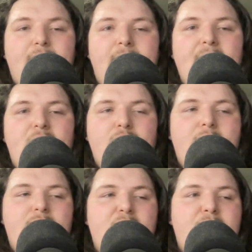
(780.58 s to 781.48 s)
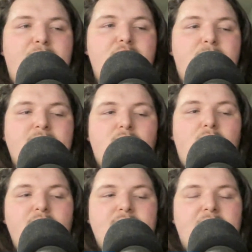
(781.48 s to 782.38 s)
and finding the right environment for you, because
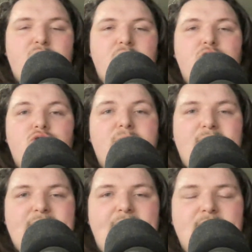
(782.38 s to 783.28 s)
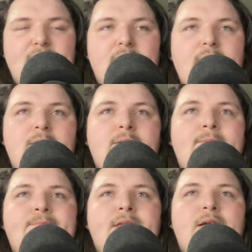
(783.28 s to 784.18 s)
all these guys are extremely talented.
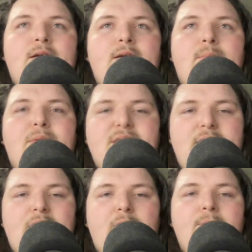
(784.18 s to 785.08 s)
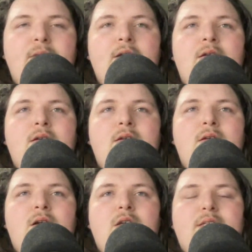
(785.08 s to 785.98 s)
But still,
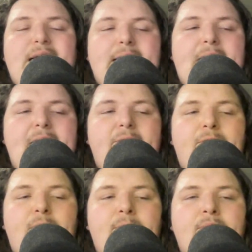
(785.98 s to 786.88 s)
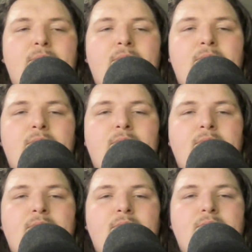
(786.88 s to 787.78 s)
you take a guy from
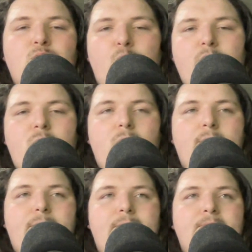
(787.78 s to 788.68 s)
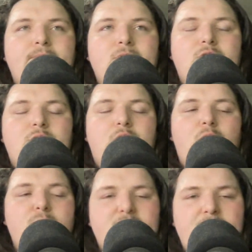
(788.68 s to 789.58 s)
Norman North to
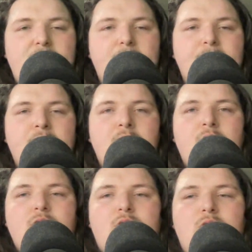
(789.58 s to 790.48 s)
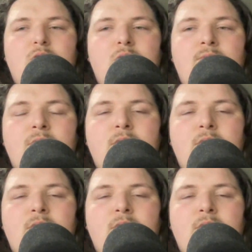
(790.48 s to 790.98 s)
Oklahoma State to